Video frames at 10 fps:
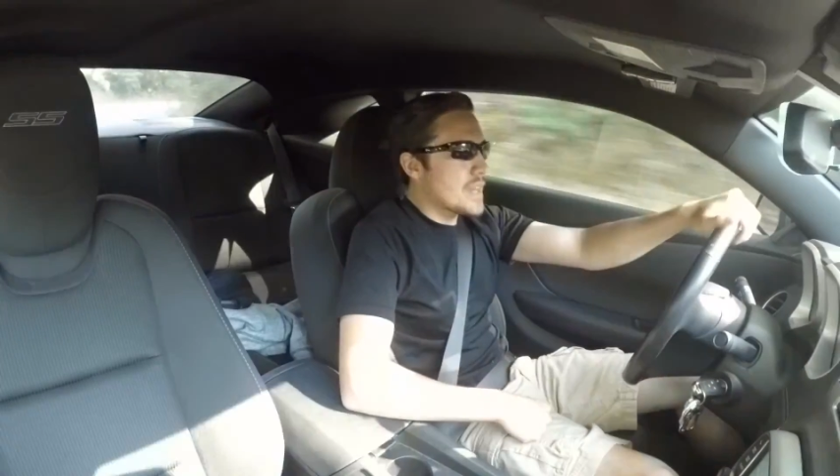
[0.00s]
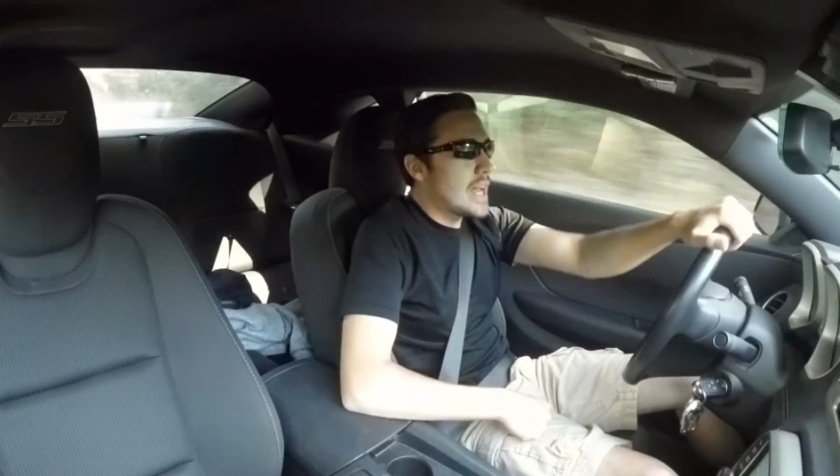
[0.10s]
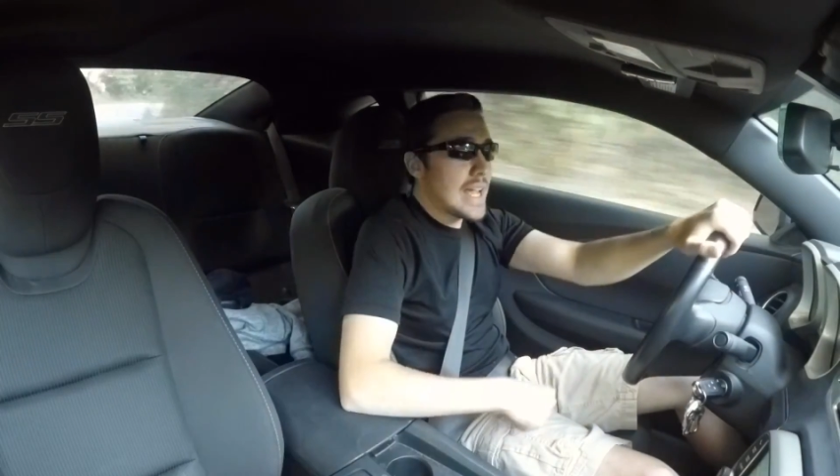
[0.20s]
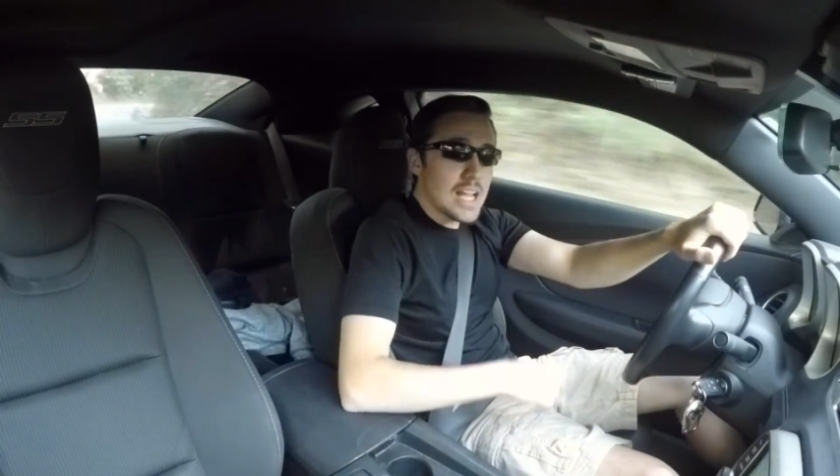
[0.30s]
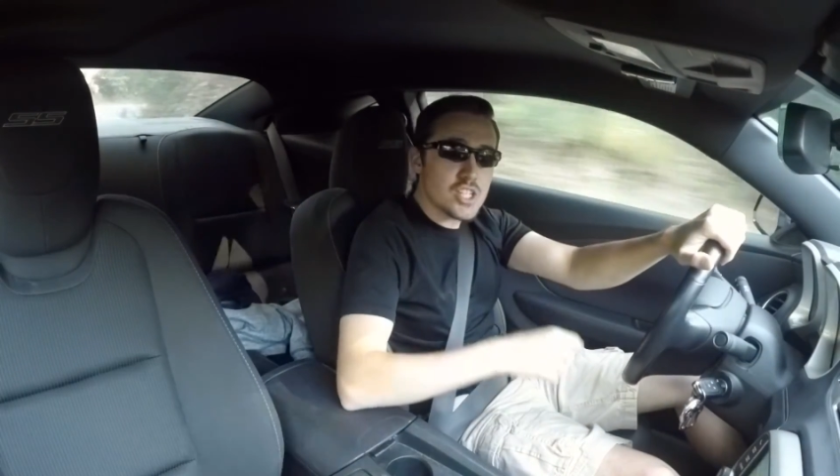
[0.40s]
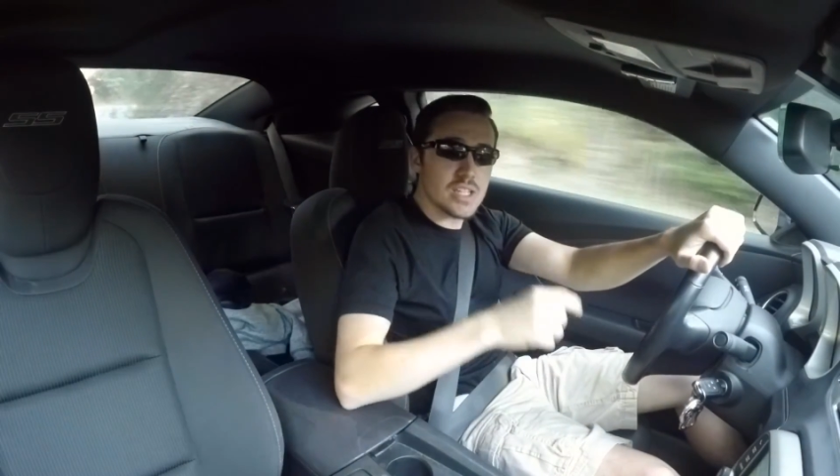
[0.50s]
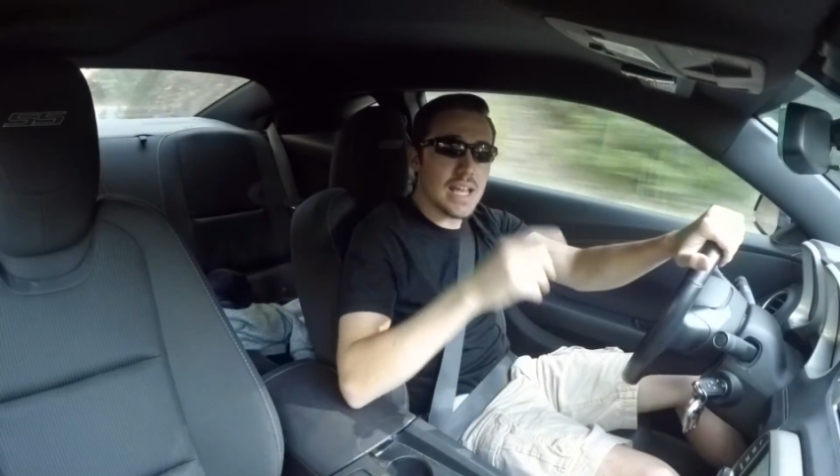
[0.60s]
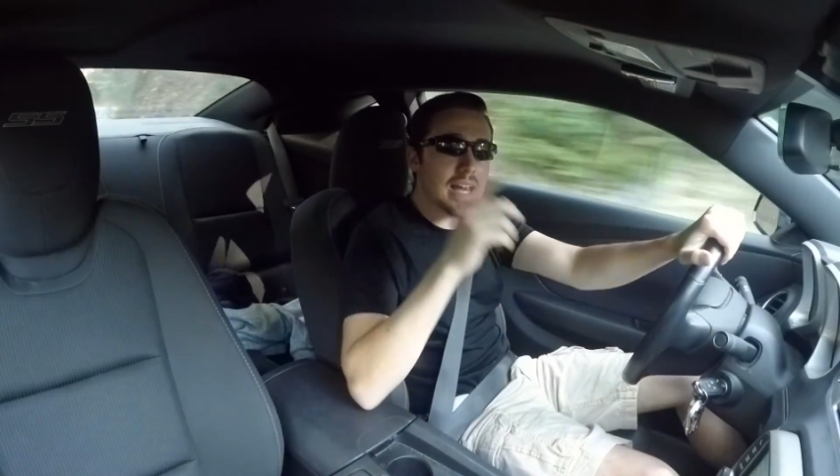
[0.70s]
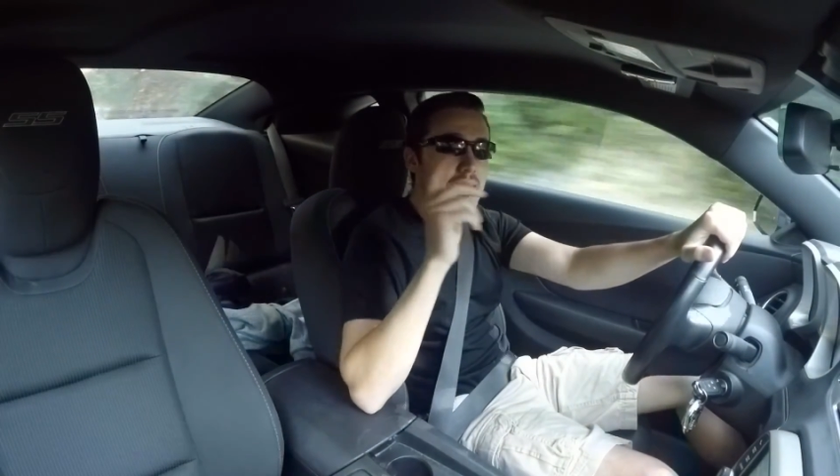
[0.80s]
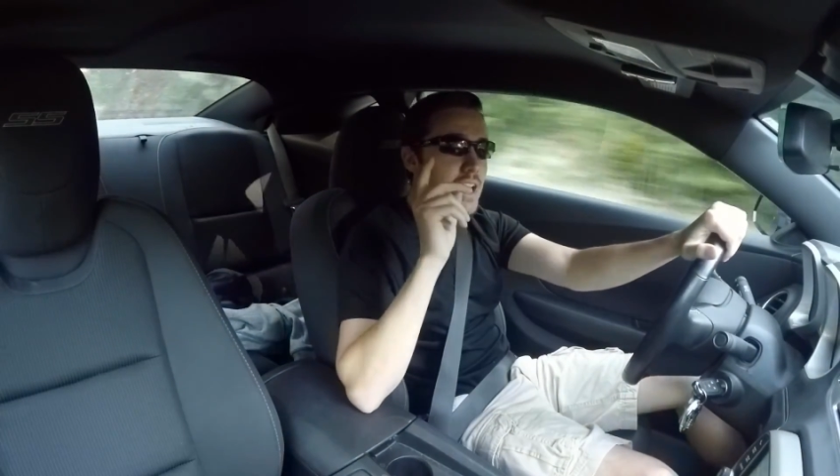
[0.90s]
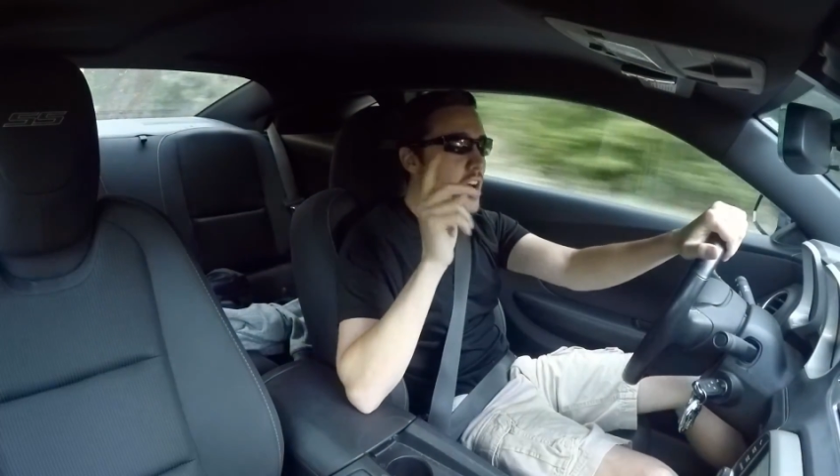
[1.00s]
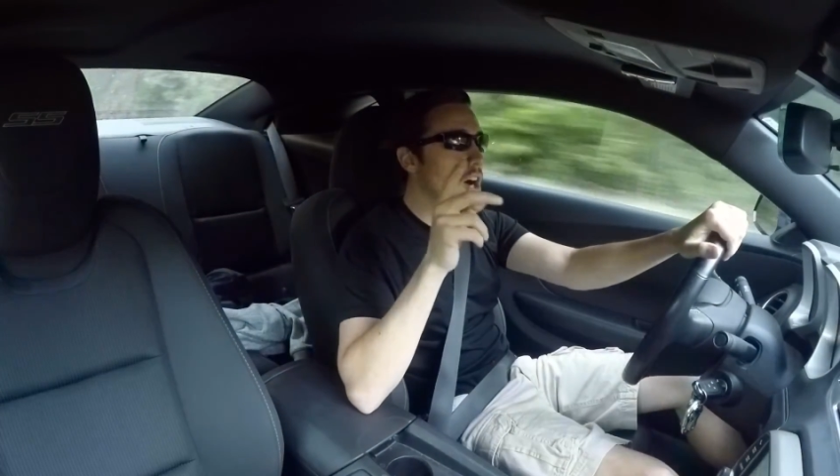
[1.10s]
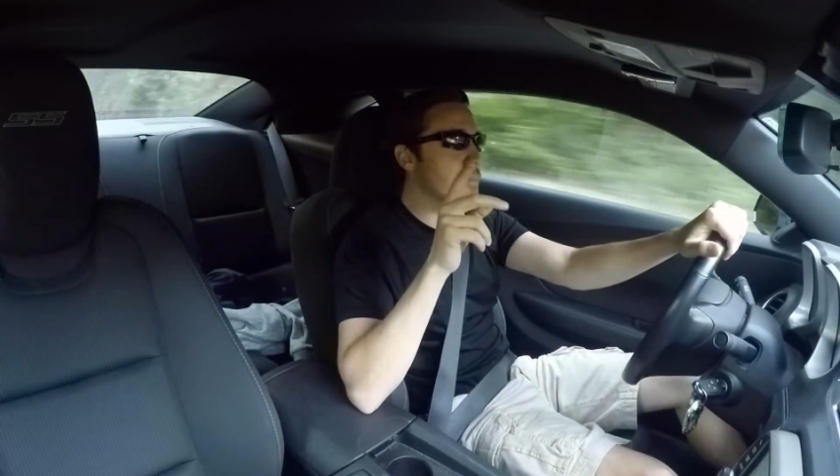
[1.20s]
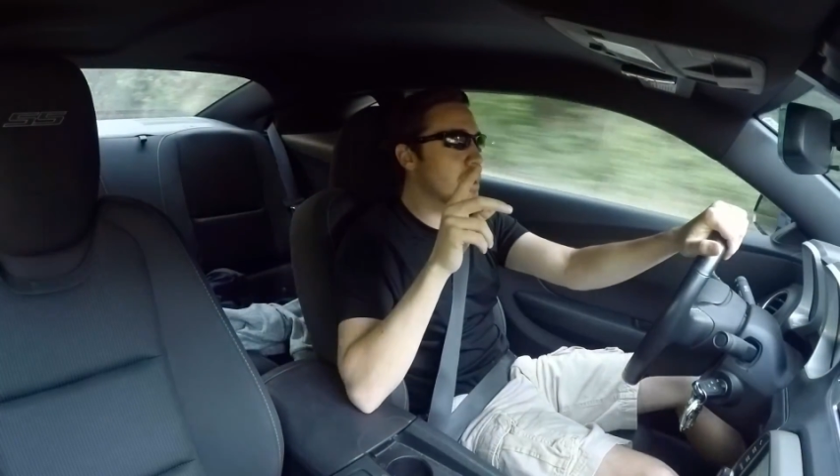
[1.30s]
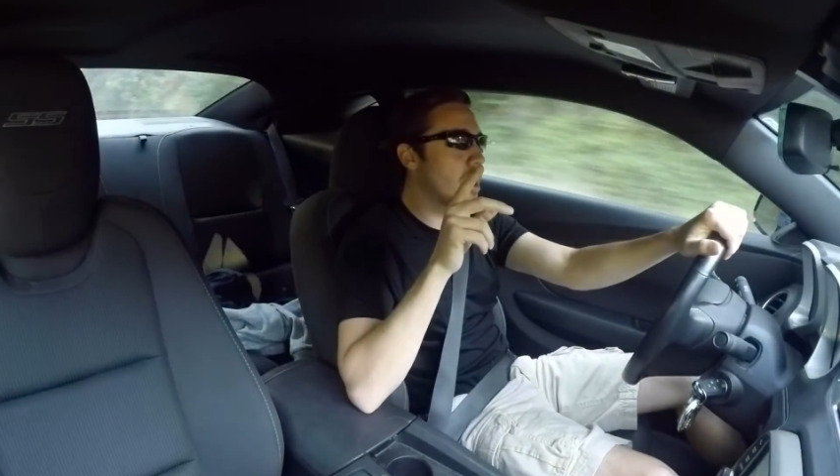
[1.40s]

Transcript: I actually had a cop